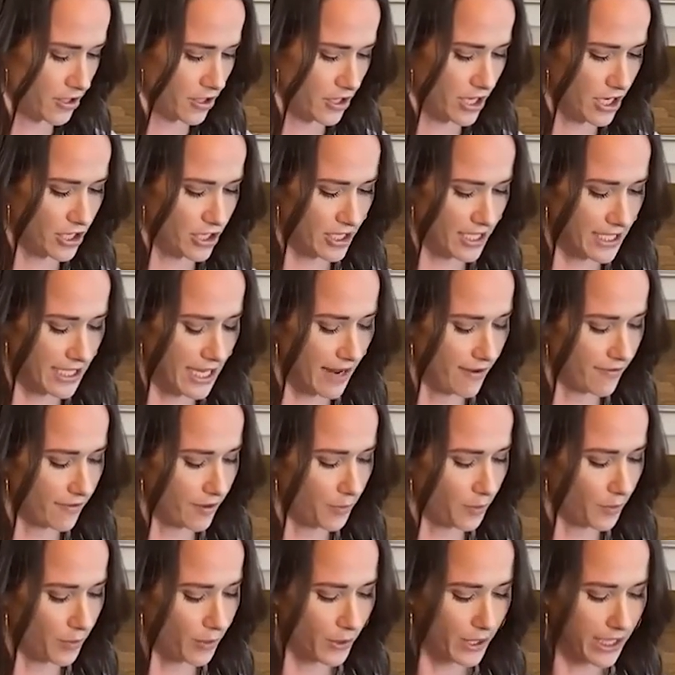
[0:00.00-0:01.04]
So they just
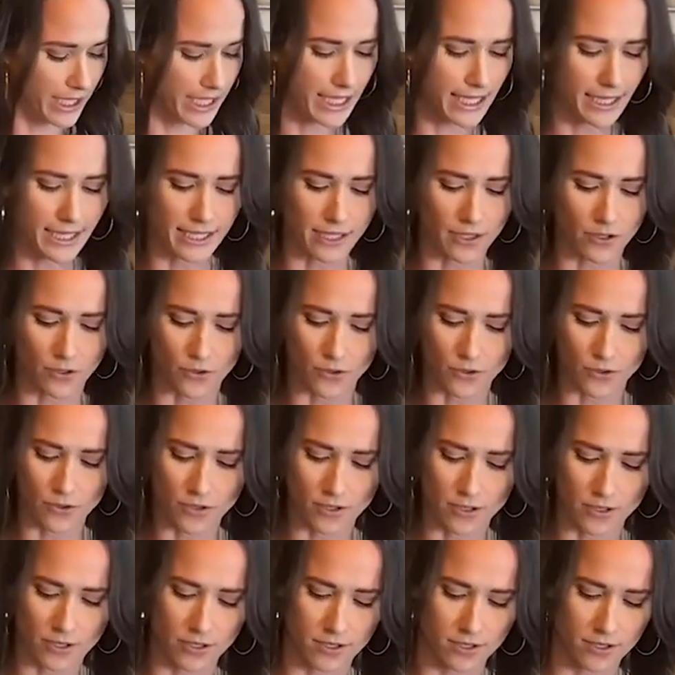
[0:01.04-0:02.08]
have a pretty
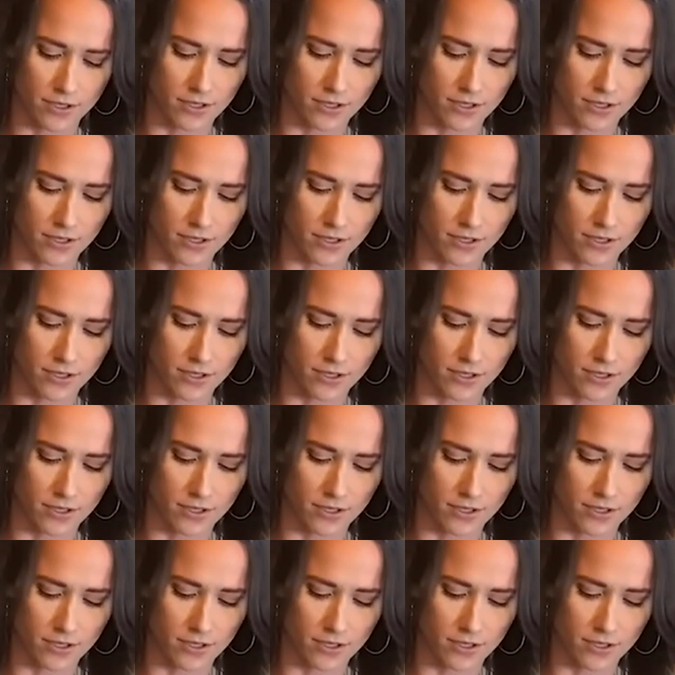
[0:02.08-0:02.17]
little